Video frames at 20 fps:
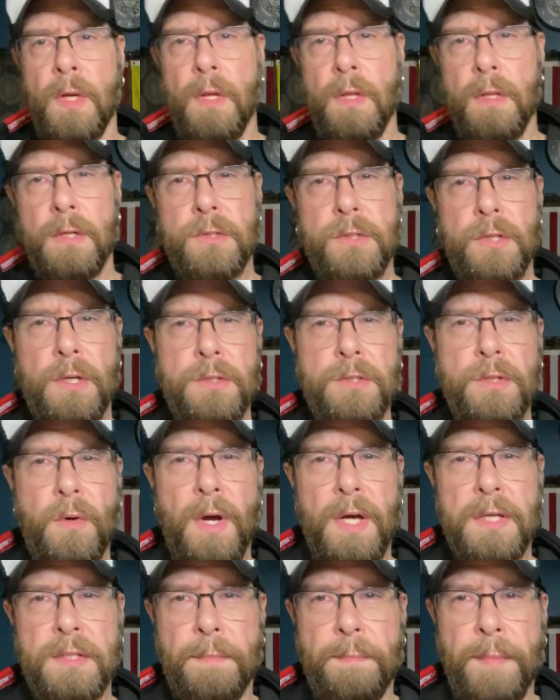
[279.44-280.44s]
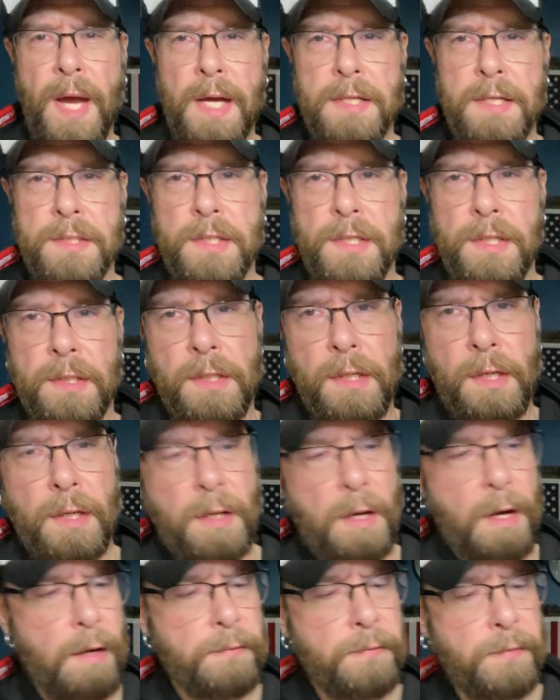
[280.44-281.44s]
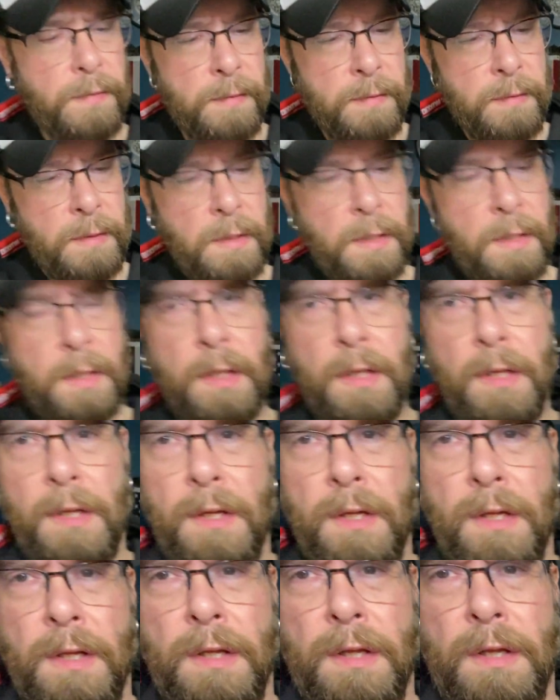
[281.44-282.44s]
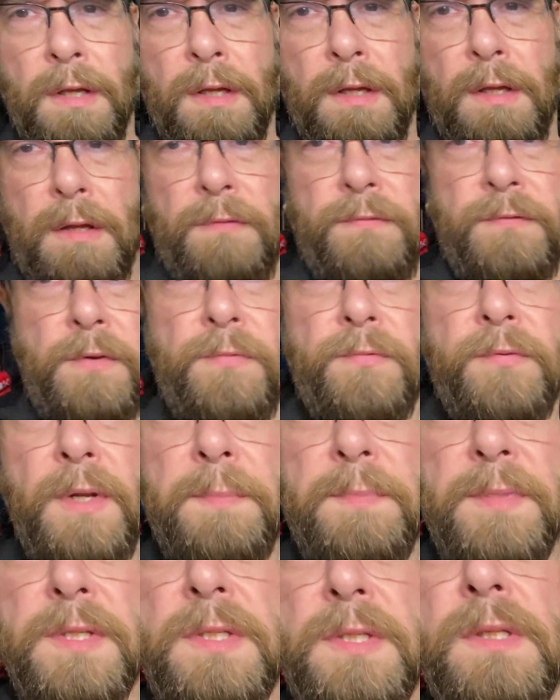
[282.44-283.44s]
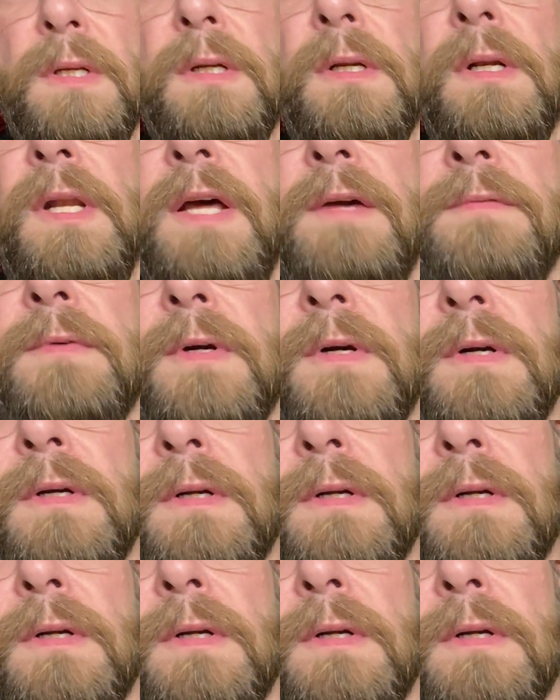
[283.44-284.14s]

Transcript: This also has a magazine cutoff. If you flip this little lever,